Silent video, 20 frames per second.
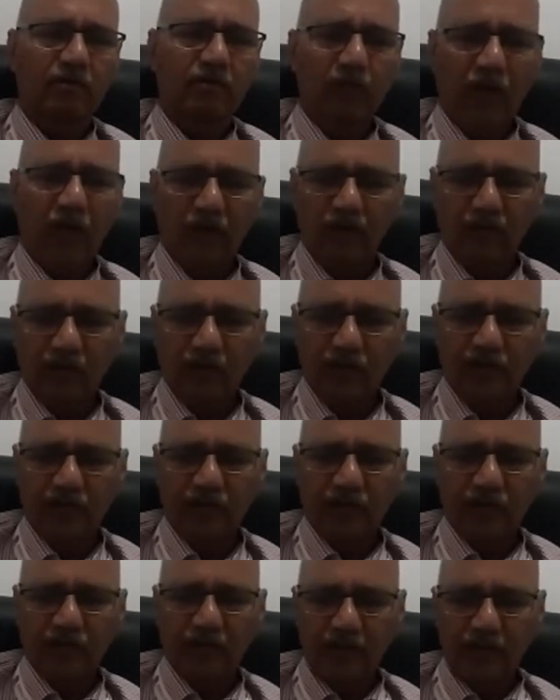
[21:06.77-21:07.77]
by which
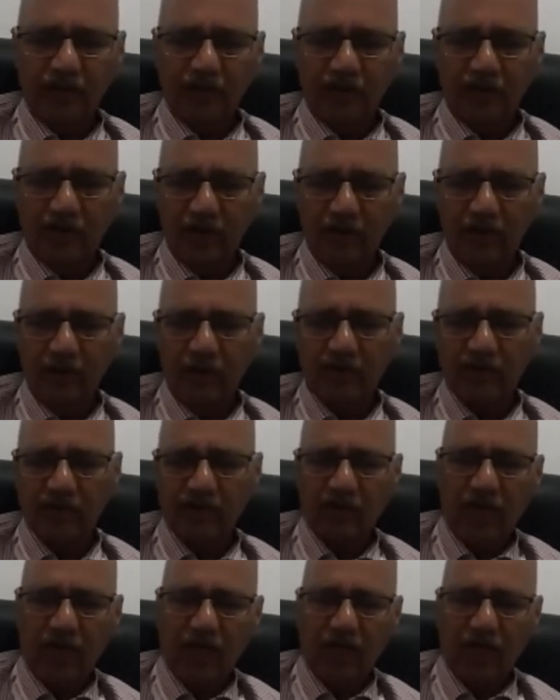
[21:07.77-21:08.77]
he was
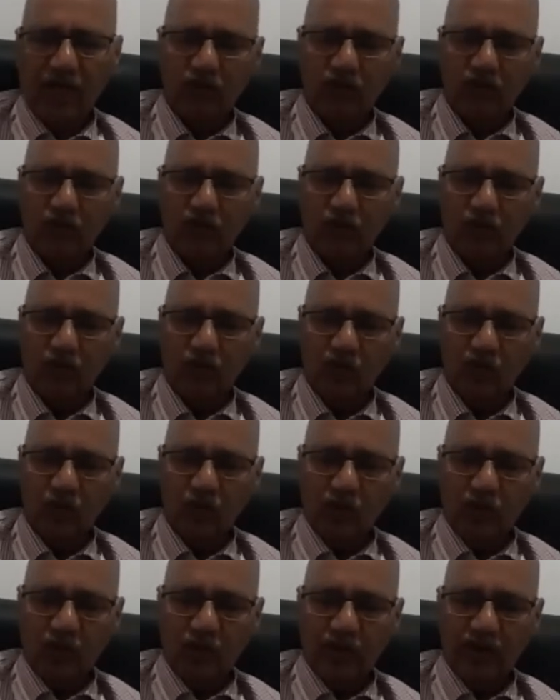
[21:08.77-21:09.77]
trying to
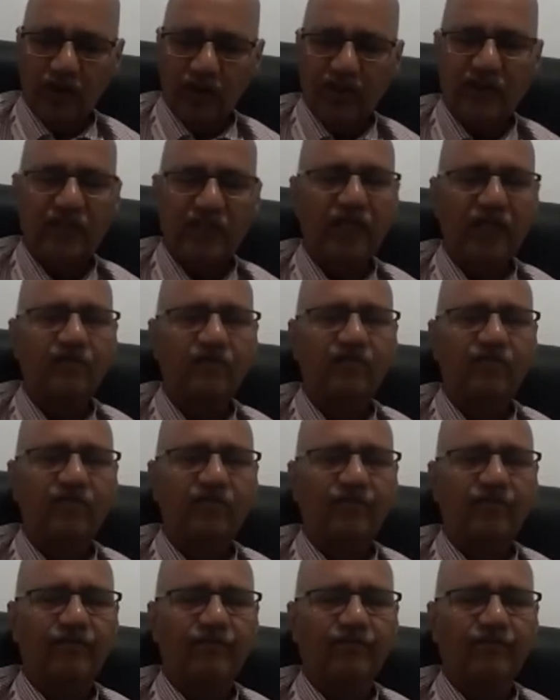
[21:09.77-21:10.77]

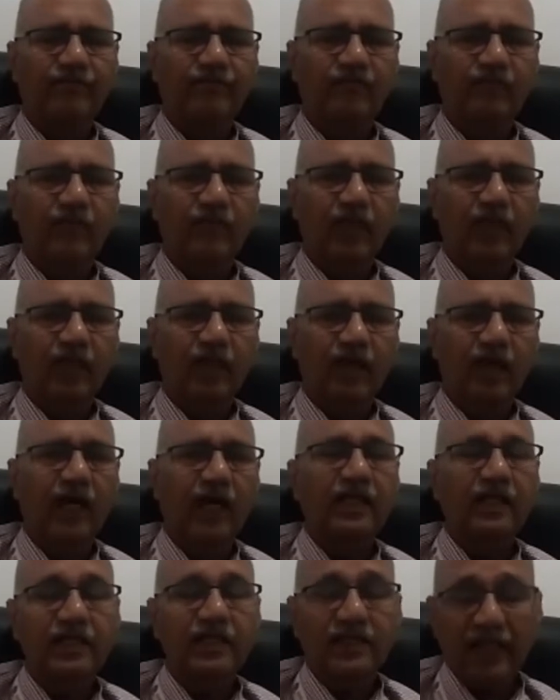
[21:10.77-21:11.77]
save,
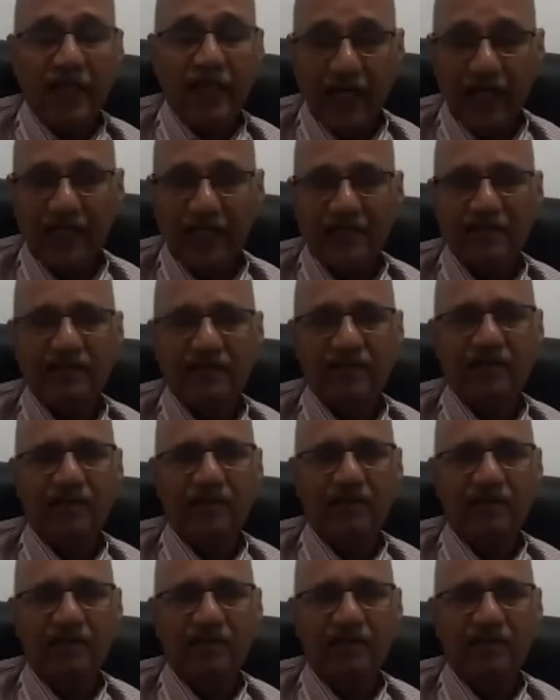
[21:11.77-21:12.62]
at least arrest,